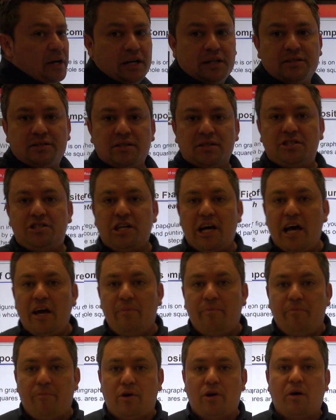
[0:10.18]
is a
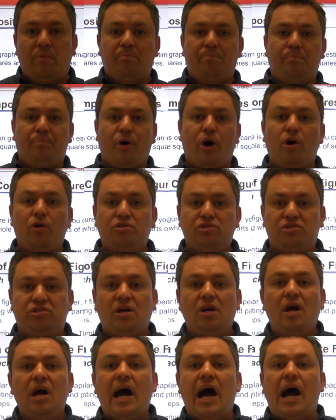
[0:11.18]
shape composed
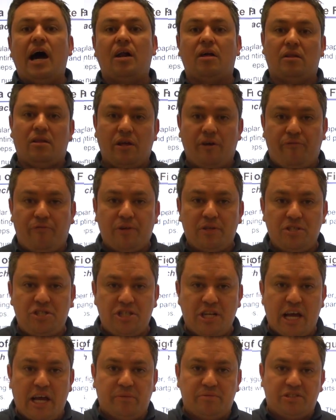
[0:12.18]
out of different
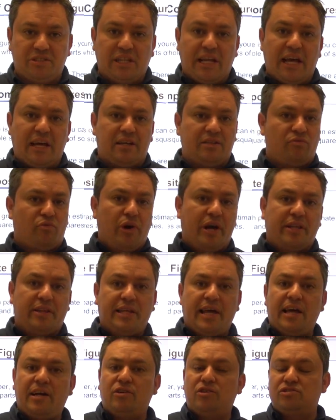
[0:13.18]
shapes, like
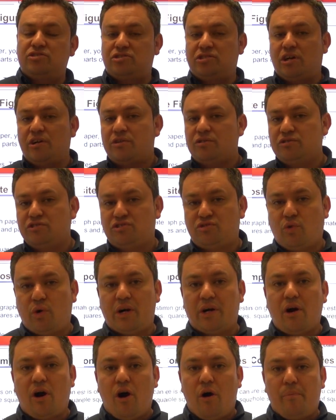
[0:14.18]
rectangle, circle,
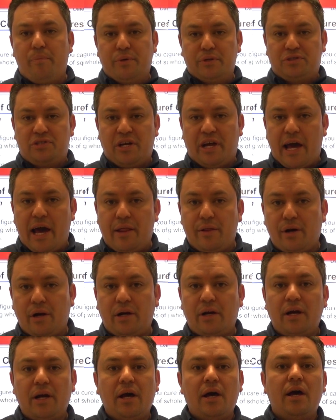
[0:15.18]
square, all put
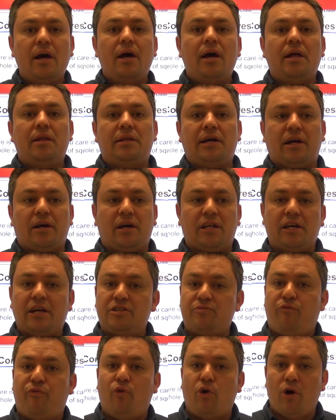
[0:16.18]
together. They're
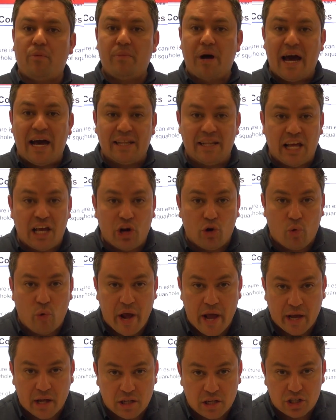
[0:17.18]
gonna form an
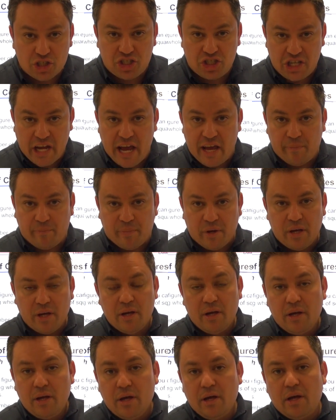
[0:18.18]
irregular shape.
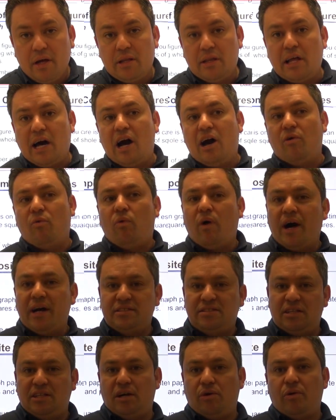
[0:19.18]
Now, why
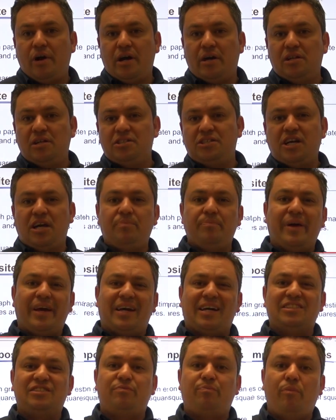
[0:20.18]
is it an irregular shape?
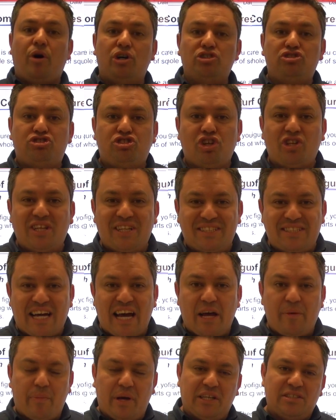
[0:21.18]
Because most of the
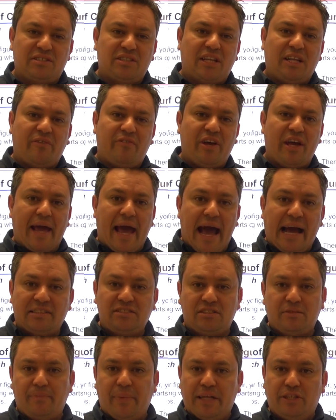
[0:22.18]
time it's gonna be
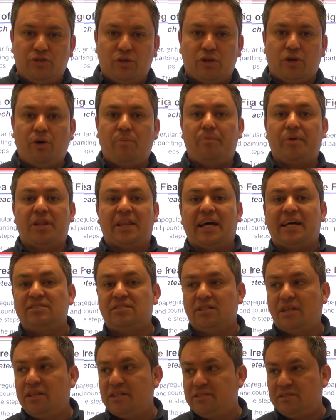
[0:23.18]
asymmetrical, but that's
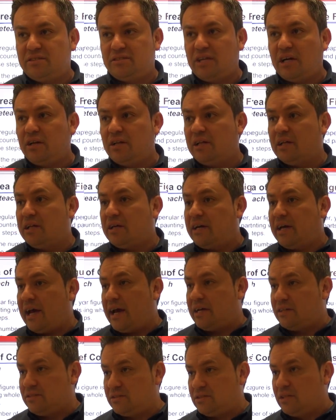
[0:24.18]
not necessarily the
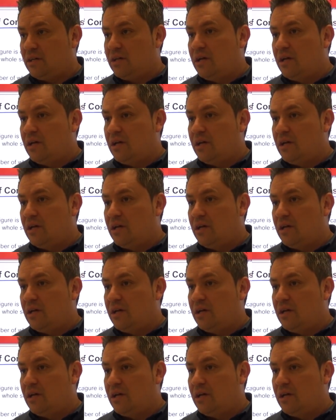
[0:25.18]
case.